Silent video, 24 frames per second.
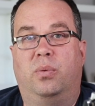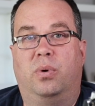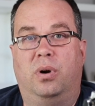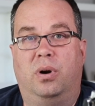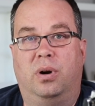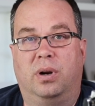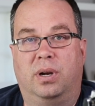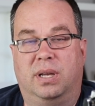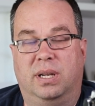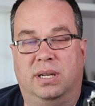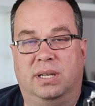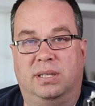
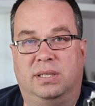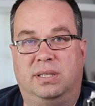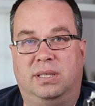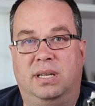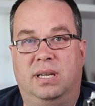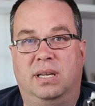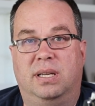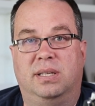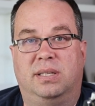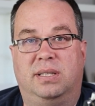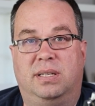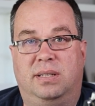work, and it's,
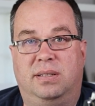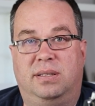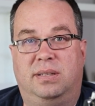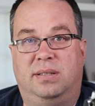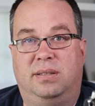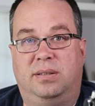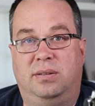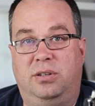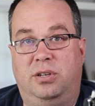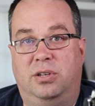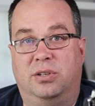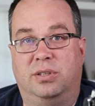and it's
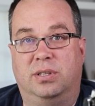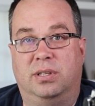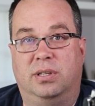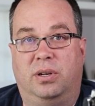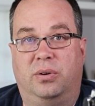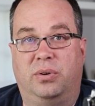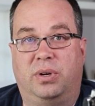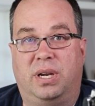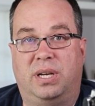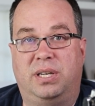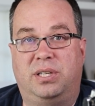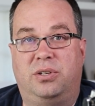using the
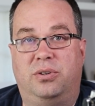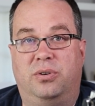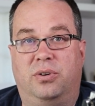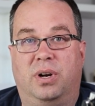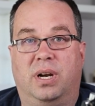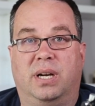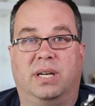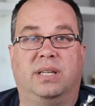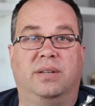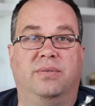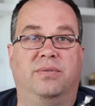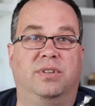location
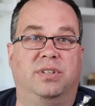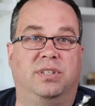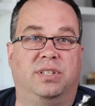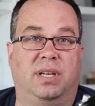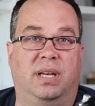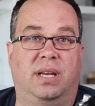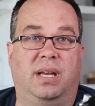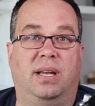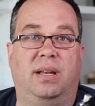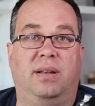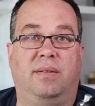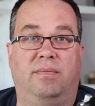directive to
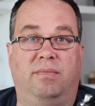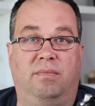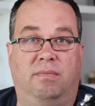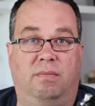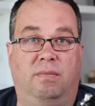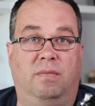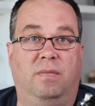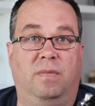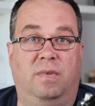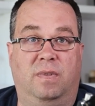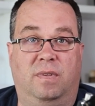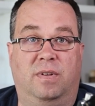say
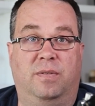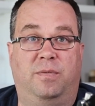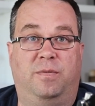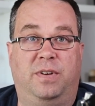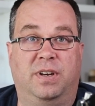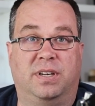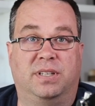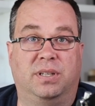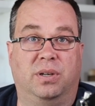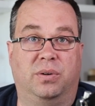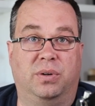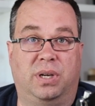the
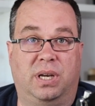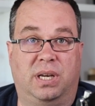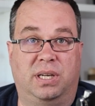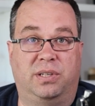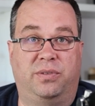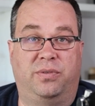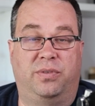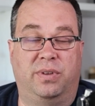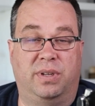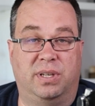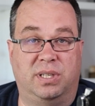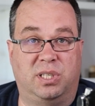fixed
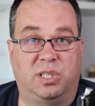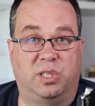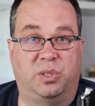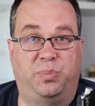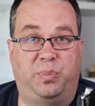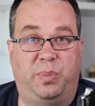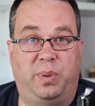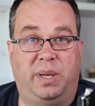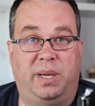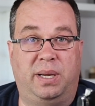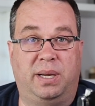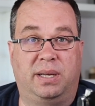location for this is
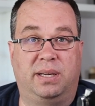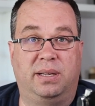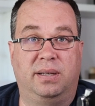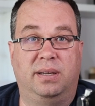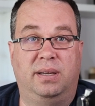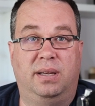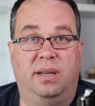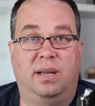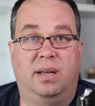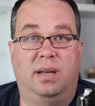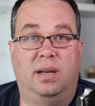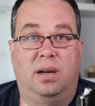pick
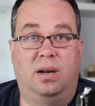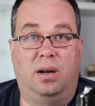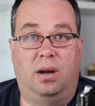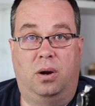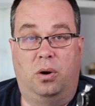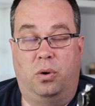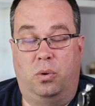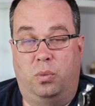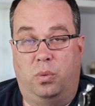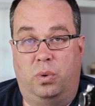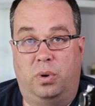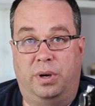
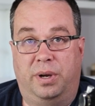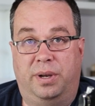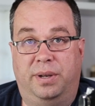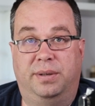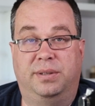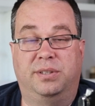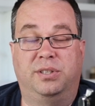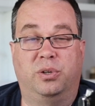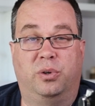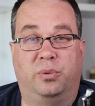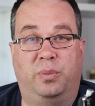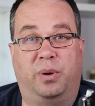
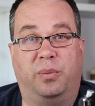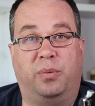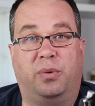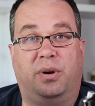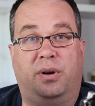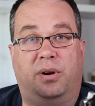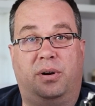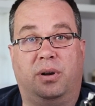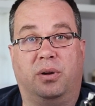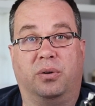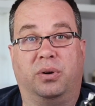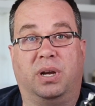01. So remember
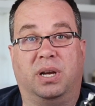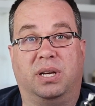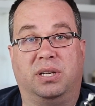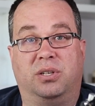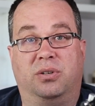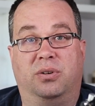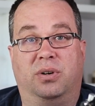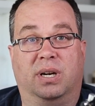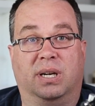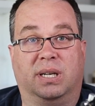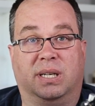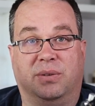on our
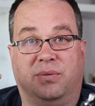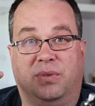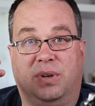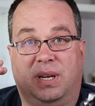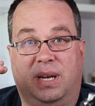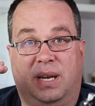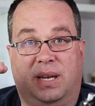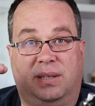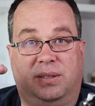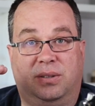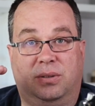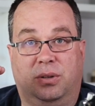location directive, we
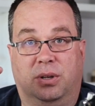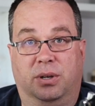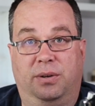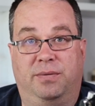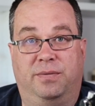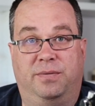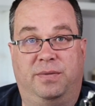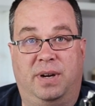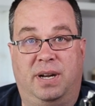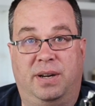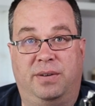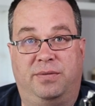had
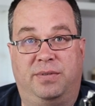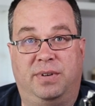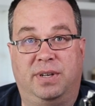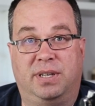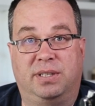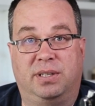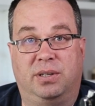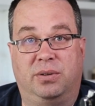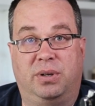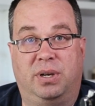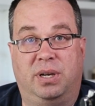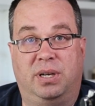look find
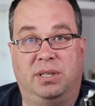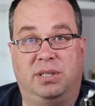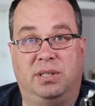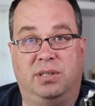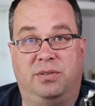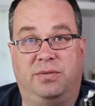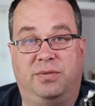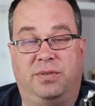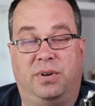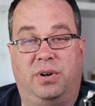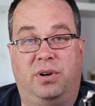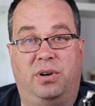fixed
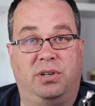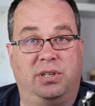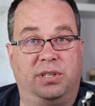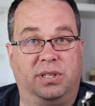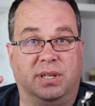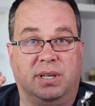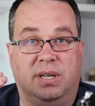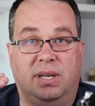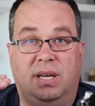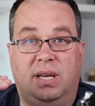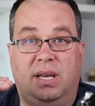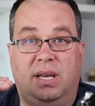locations first,
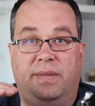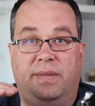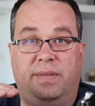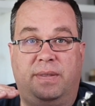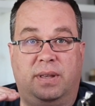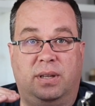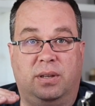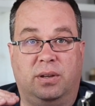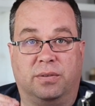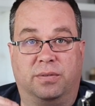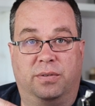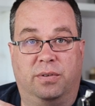
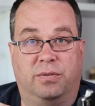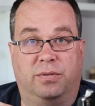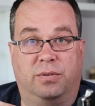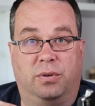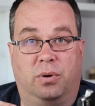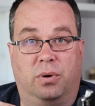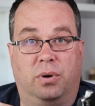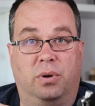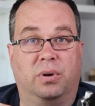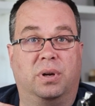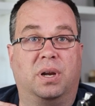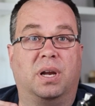then look for
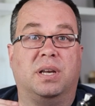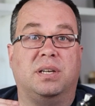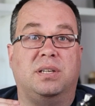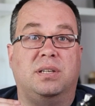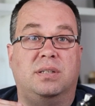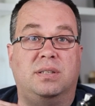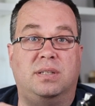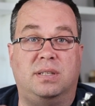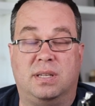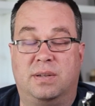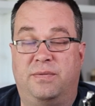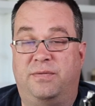floor
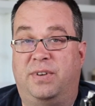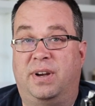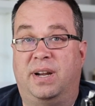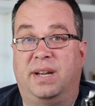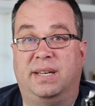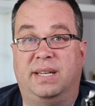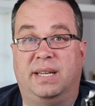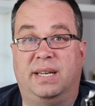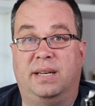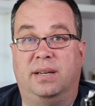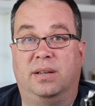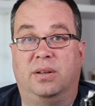locations, then
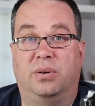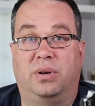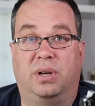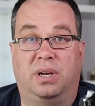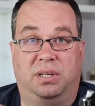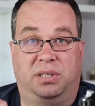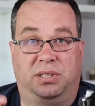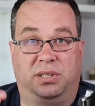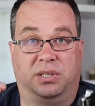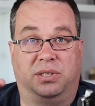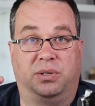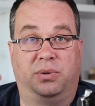find any
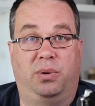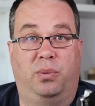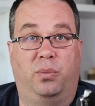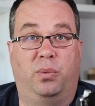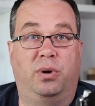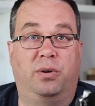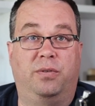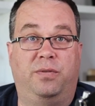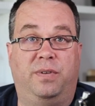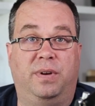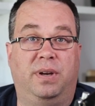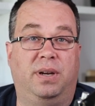location. So it
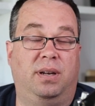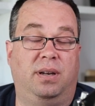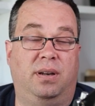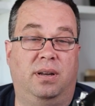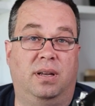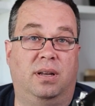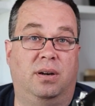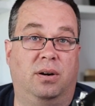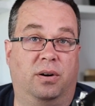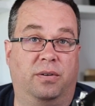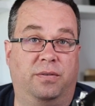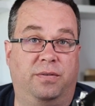will fit
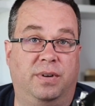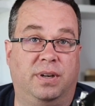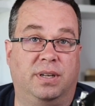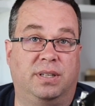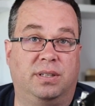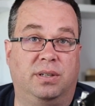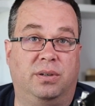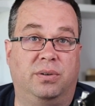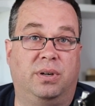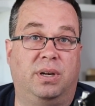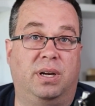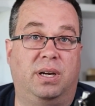in our
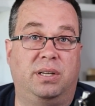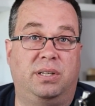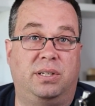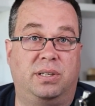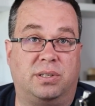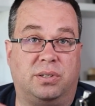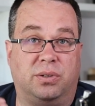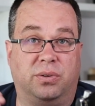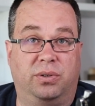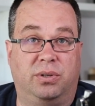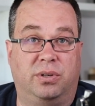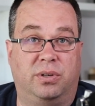fixed
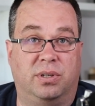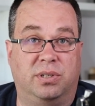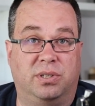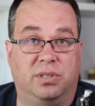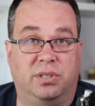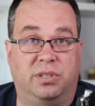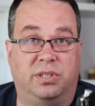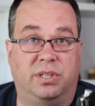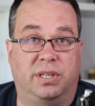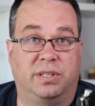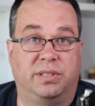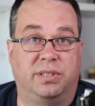location, so it's going to
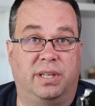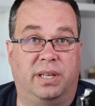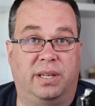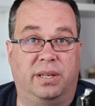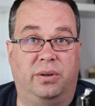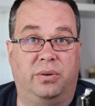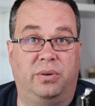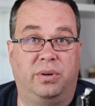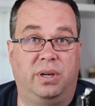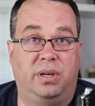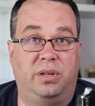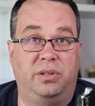suggest that
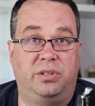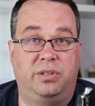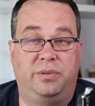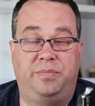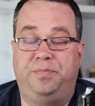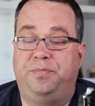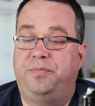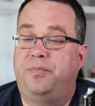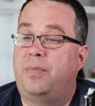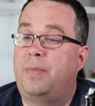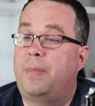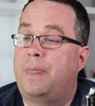location.